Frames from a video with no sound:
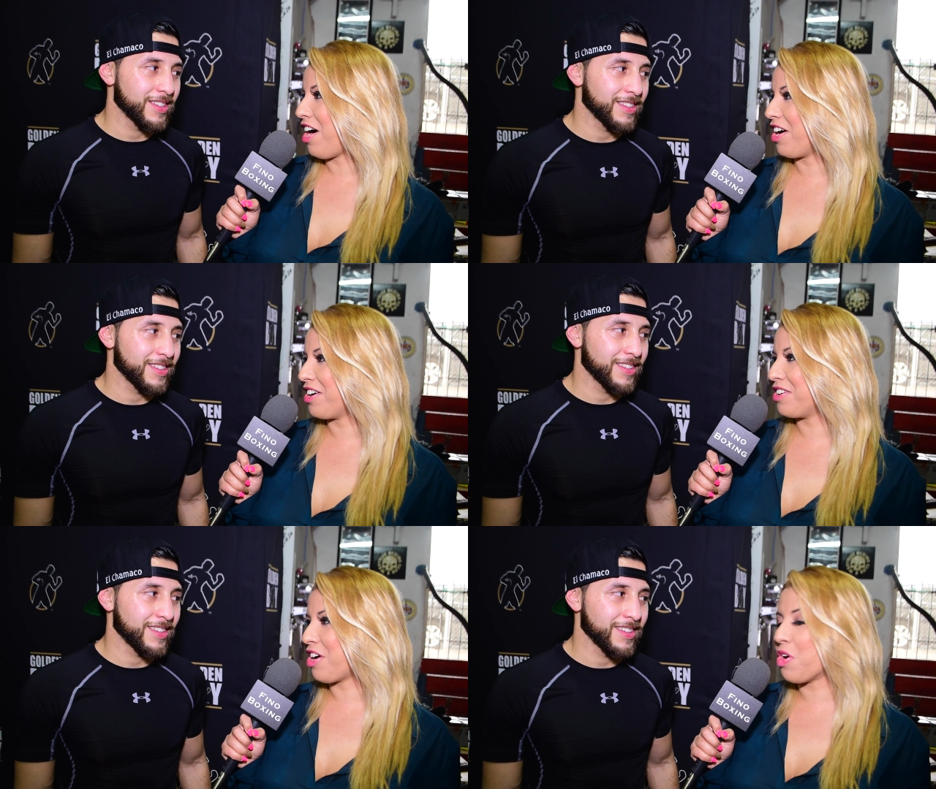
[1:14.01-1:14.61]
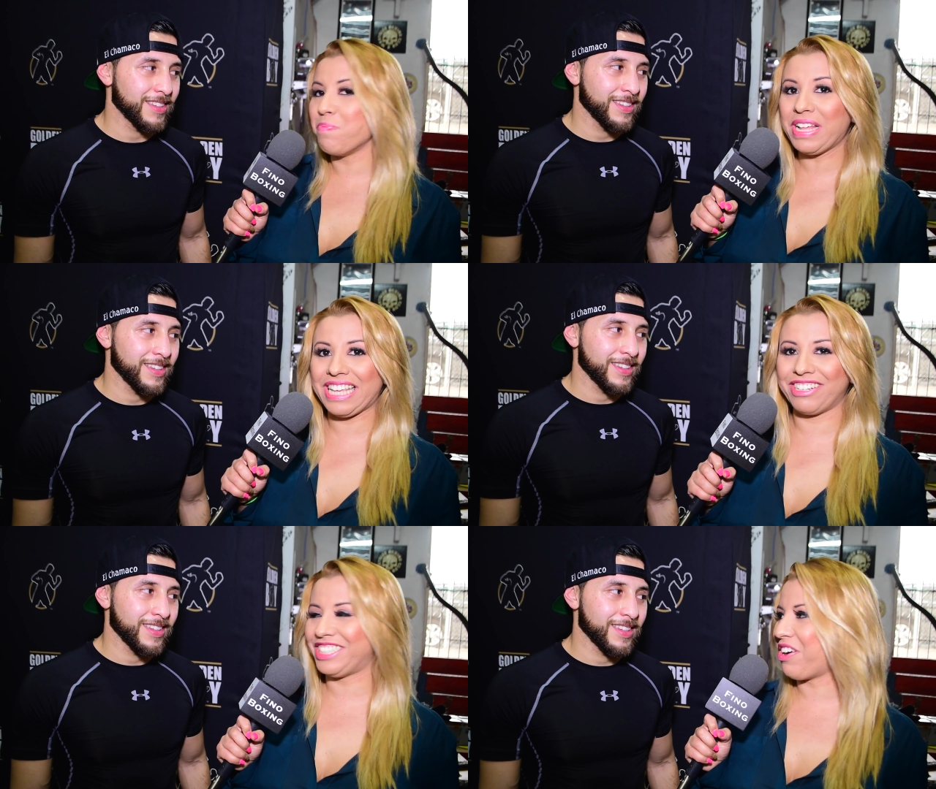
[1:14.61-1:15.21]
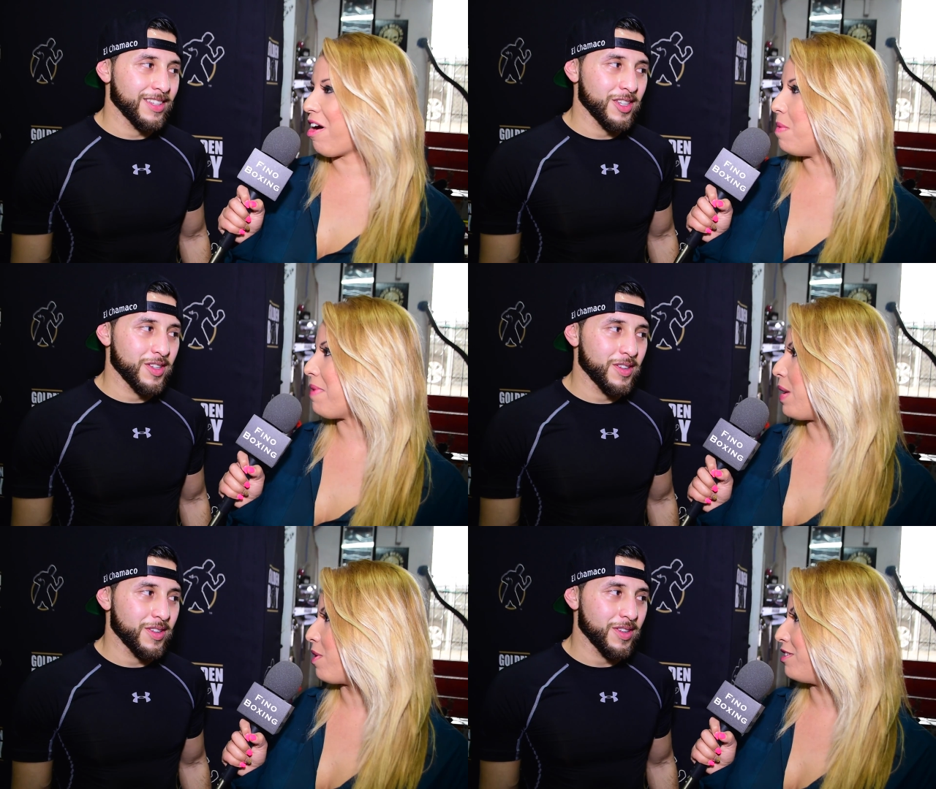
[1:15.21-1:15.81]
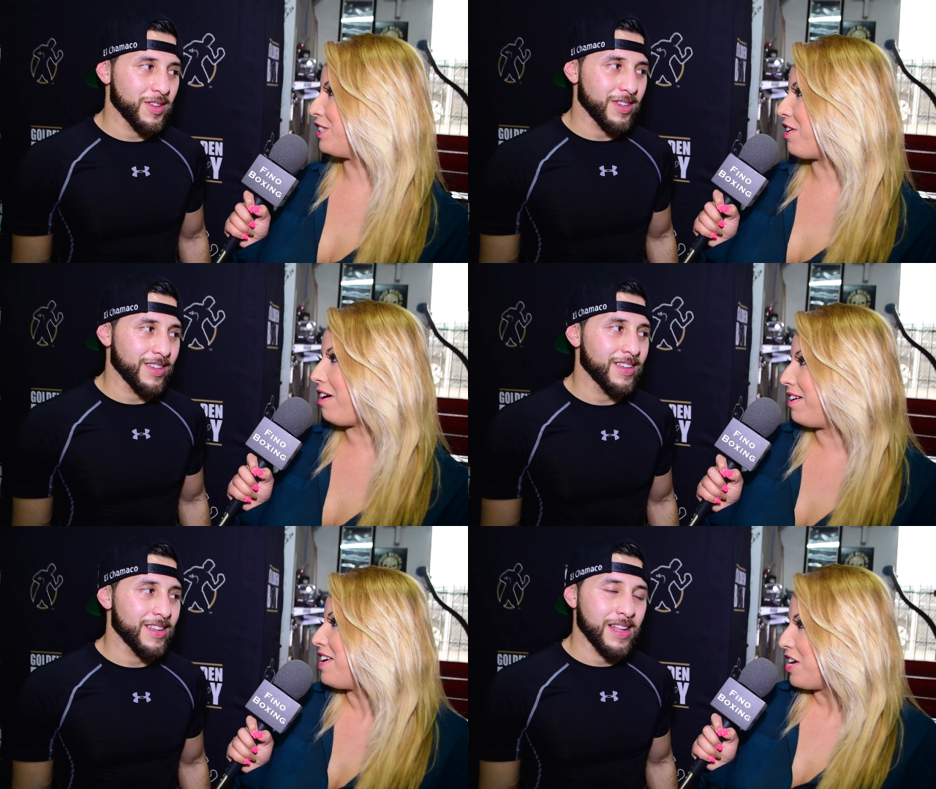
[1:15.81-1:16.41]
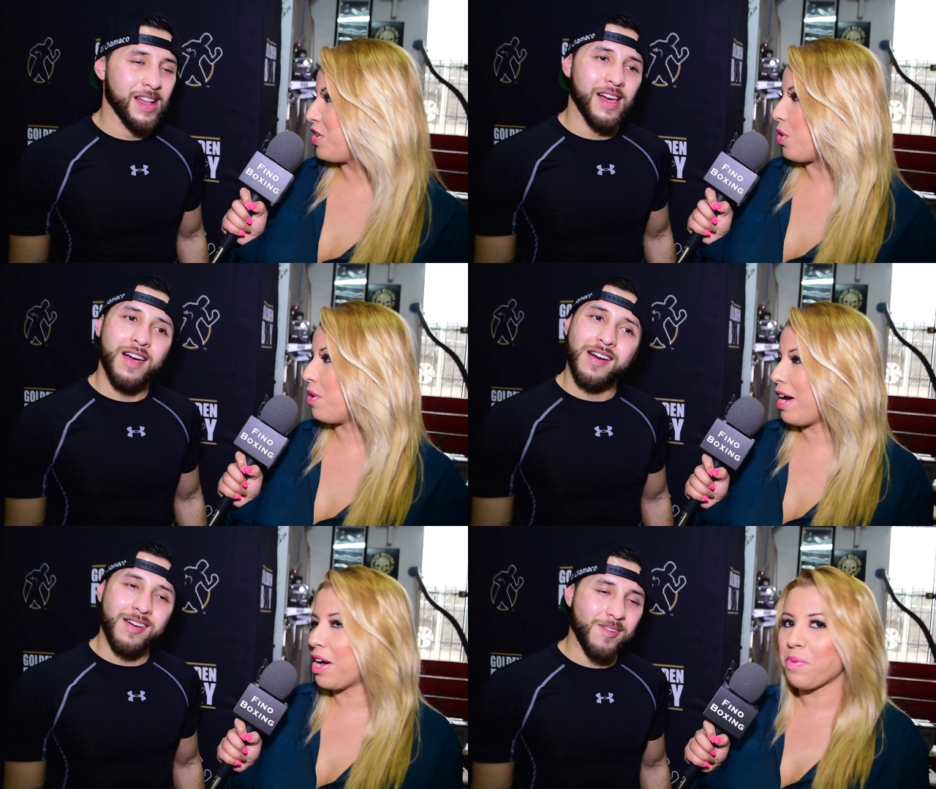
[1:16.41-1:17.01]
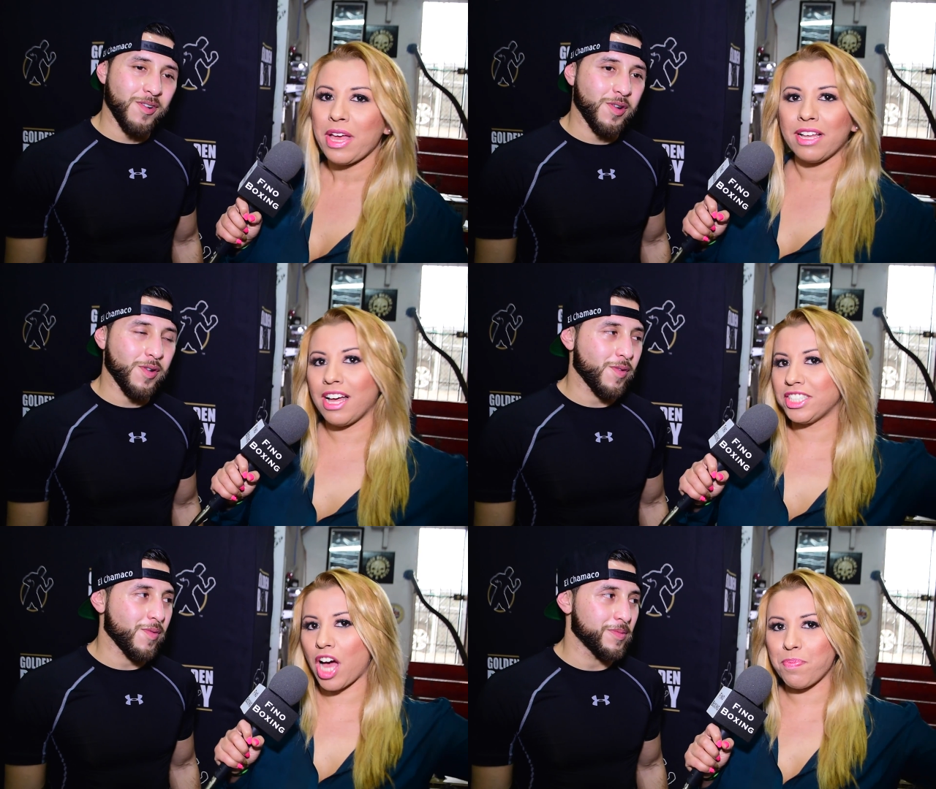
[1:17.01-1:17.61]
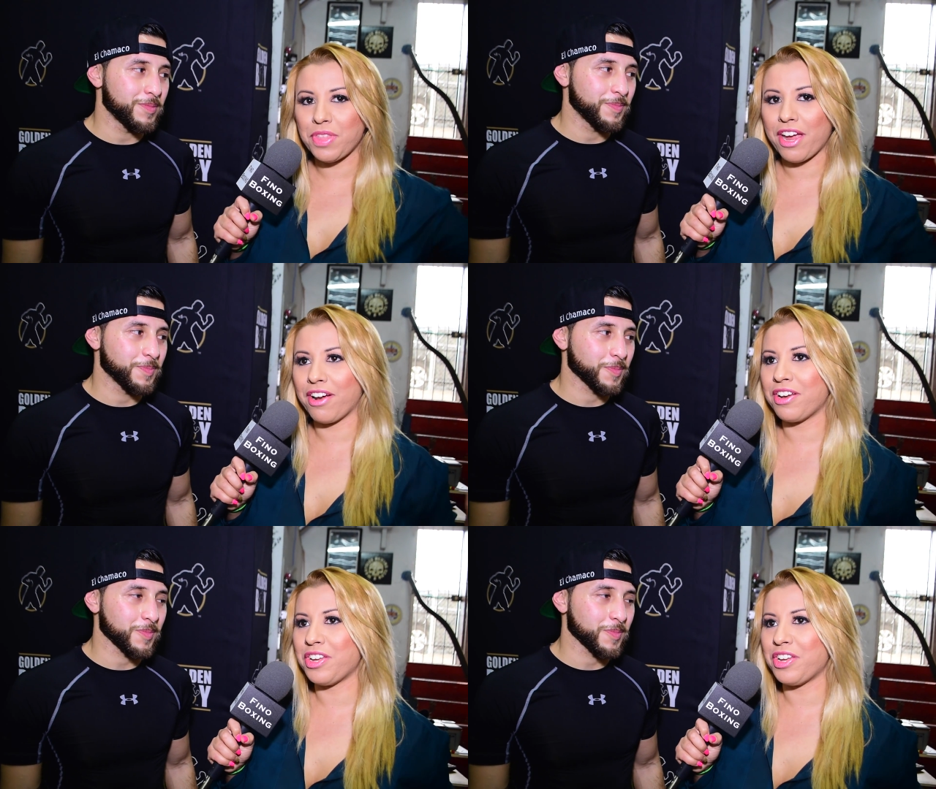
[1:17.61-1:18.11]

Speaker 1: are are millionaires. They're all Mayweather's. They're all you know, uh, top there.